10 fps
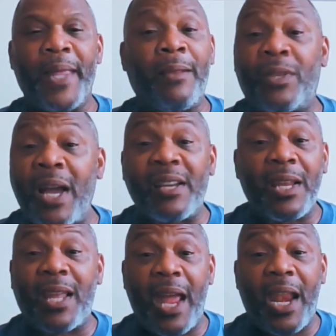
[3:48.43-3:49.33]
It
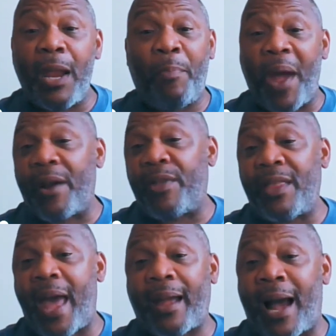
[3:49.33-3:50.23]
doesn't get any better than
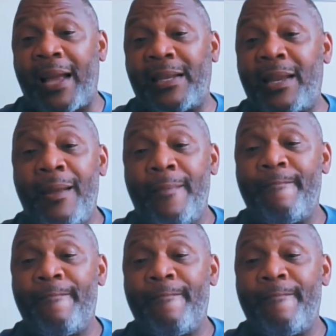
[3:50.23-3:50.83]
that, guys.